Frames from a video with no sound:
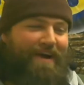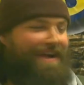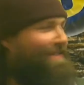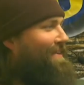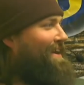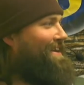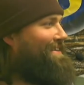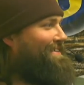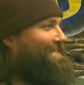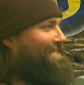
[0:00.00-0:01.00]
away,
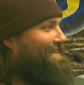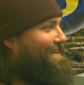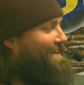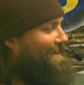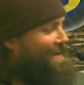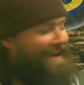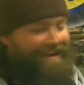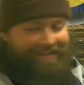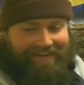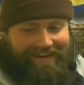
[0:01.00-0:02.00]
dude. He had
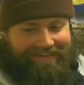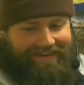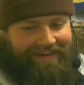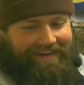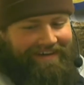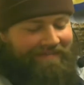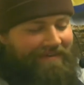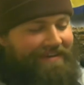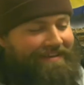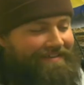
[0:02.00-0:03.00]
it right away.
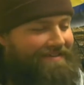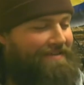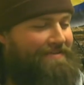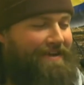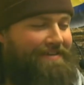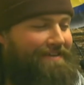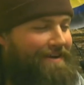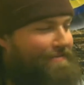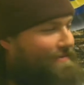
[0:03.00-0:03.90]
What such great times